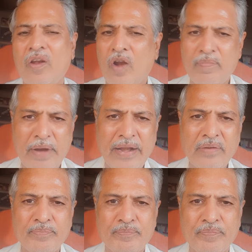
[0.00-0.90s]
Not
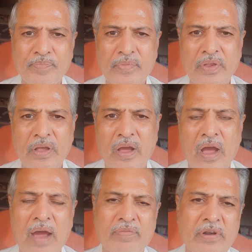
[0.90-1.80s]
bad.
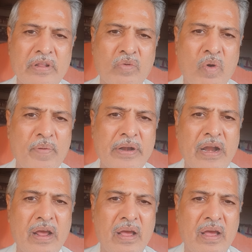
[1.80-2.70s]
After the
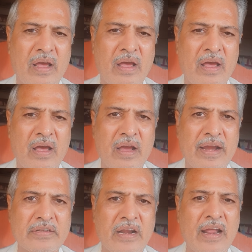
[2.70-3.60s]
COVID
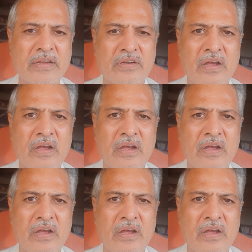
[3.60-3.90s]
gets released,